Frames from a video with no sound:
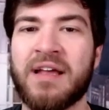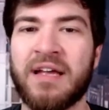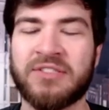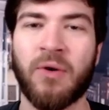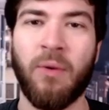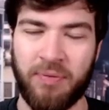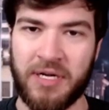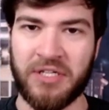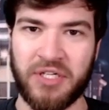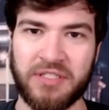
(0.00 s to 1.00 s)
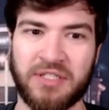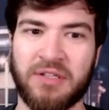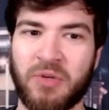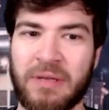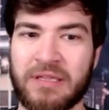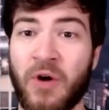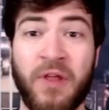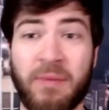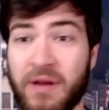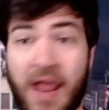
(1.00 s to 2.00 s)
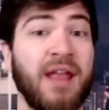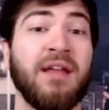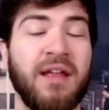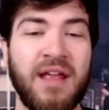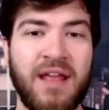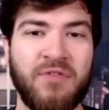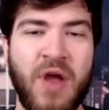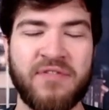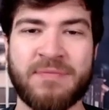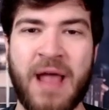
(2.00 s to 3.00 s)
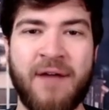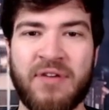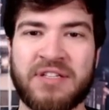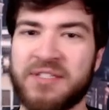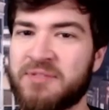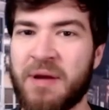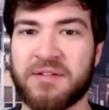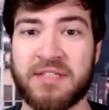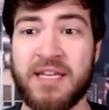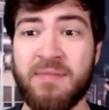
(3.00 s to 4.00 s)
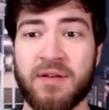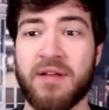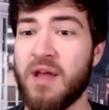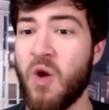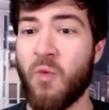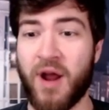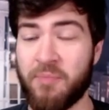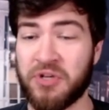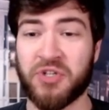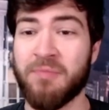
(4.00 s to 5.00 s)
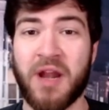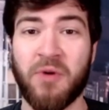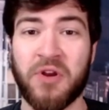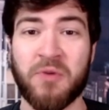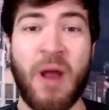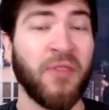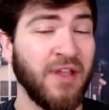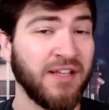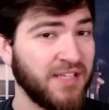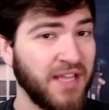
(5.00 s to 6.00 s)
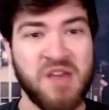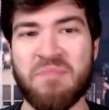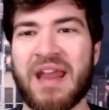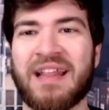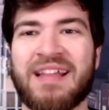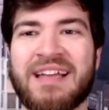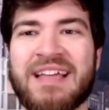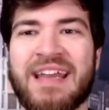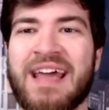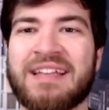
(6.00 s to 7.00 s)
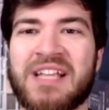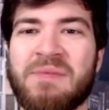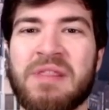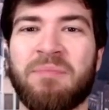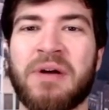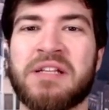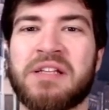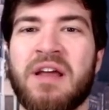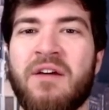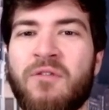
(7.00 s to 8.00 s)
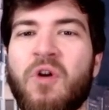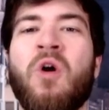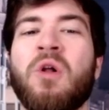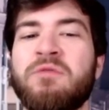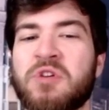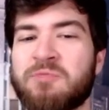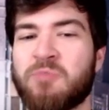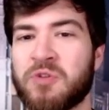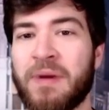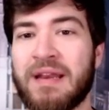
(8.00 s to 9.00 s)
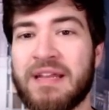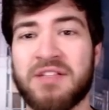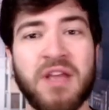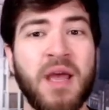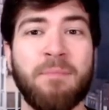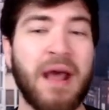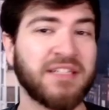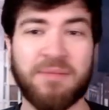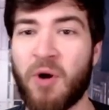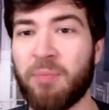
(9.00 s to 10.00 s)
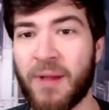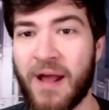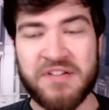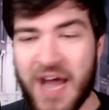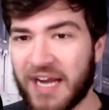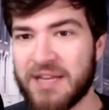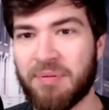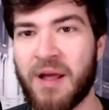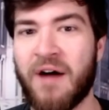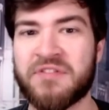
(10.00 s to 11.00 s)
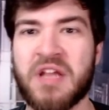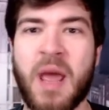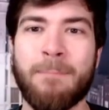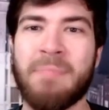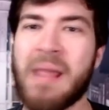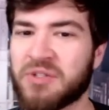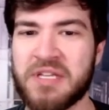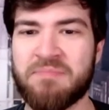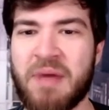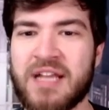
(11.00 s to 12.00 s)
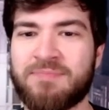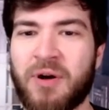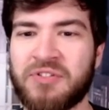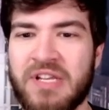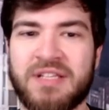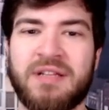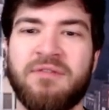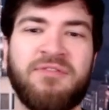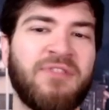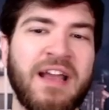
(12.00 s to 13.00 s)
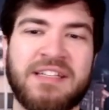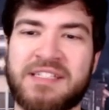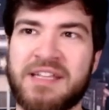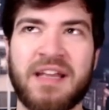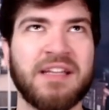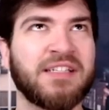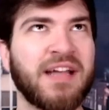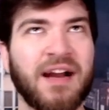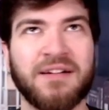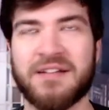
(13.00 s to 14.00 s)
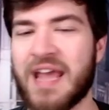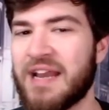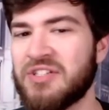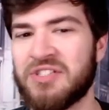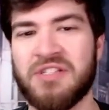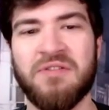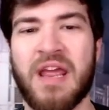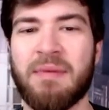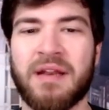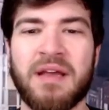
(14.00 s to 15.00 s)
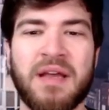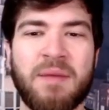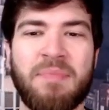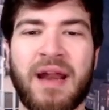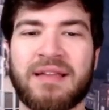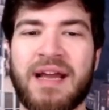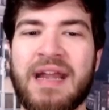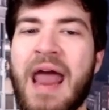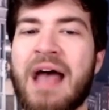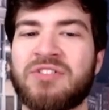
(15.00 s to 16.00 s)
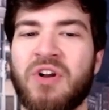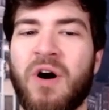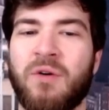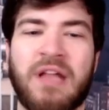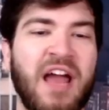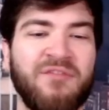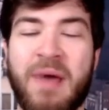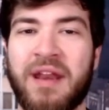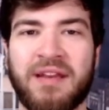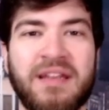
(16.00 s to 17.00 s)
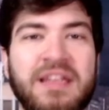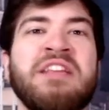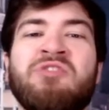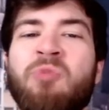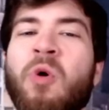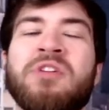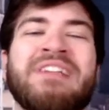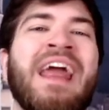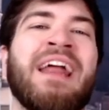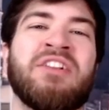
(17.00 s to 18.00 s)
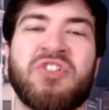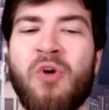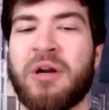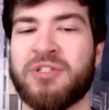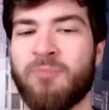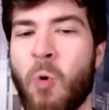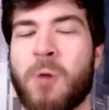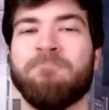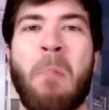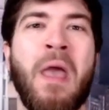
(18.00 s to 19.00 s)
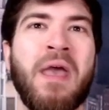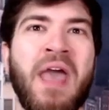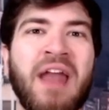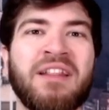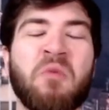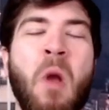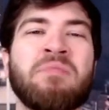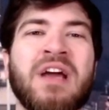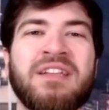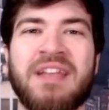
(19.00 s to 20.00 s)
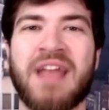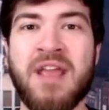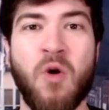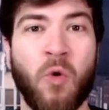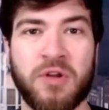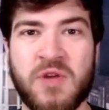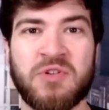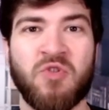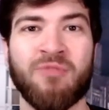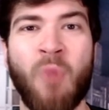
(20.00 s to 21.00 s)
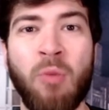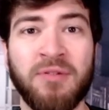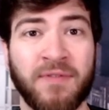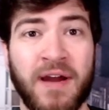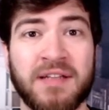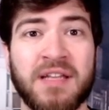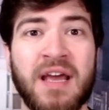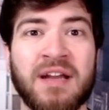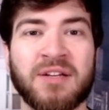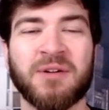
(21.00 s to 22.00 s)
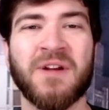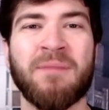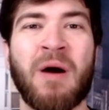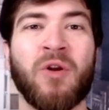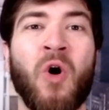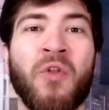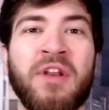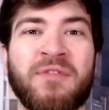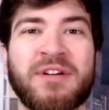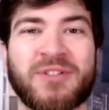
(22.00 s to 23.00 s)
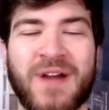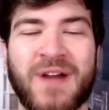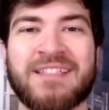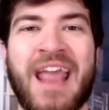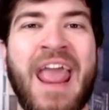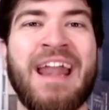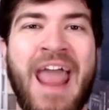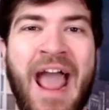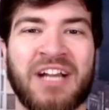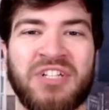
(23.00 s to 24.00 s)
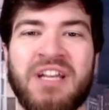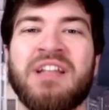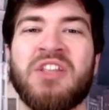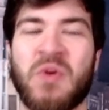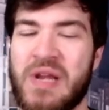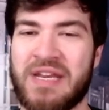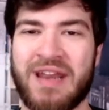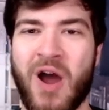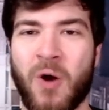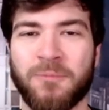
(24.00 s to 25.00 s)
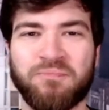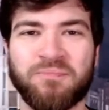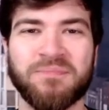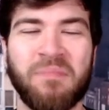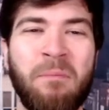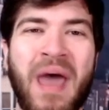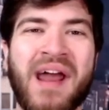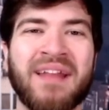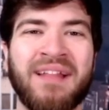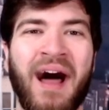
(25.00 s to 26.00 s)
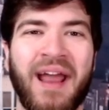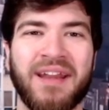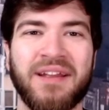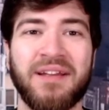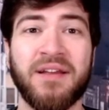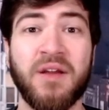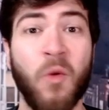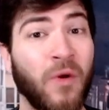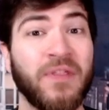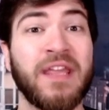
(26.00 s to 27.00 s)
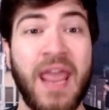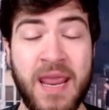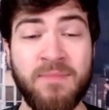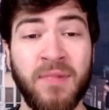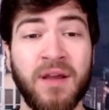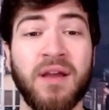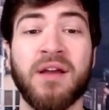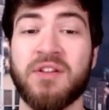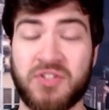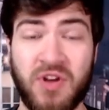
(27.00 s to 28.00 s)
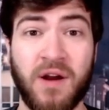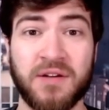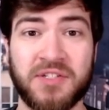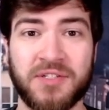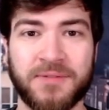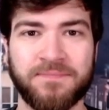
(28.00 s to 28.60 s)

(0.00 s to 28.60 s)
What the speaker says: So prediction's a little bit low there, but hey, if you have some confidence in this Bears team and want to put your money where your mouth is, betonline.net is going to be the place for all of your sports betting needs. Basketball playoffs, hockey playoffs, Major League Baseball season, fights, soccer, tennis, you name it. BetOnline has it all, live betting, esports, and so much more. Head to their website today or use your mobile device to learn about all the different trends and action you need to know. BetOnline, where the game starts.